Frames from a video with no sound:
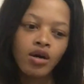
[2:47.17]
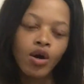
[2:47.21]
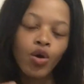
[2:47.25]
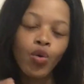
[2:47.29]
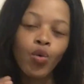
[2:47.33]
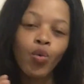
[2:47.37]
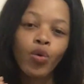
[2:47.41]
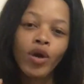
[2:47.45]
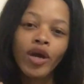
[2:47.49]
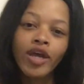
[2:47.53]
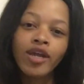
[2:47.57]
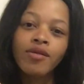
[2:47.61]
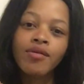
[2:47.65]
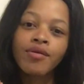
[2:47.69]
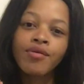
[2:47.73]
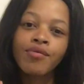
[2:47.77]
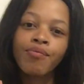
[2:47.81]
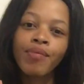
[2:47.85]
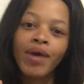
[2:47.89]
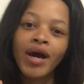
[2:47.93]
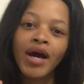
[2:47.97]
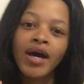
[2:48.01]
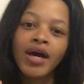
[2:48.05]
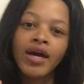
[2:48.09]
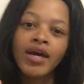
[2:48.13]
When
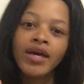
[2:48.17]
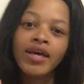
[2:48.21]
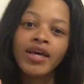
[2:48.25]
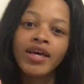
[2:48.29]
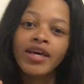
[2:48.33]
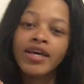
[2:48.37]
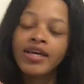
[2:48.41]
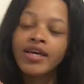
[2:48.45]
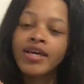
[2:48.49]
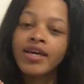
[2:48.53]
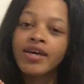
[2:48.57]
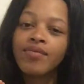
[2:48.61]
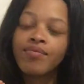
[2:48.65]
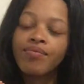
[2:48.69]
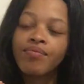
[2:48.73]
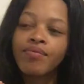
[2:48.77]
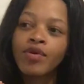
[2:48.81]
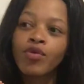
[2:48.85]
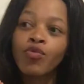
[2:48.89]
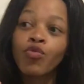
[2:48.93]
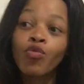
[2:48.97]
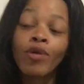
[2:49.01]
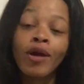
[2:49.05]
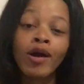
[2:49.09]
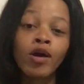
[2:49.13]
my
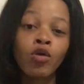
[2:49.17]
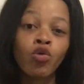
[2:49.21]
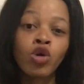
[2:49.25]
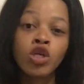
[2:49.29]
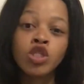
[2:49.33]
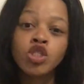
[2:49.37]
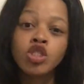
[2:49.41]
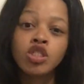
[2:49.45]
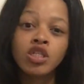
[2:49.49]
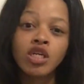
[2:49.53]
wash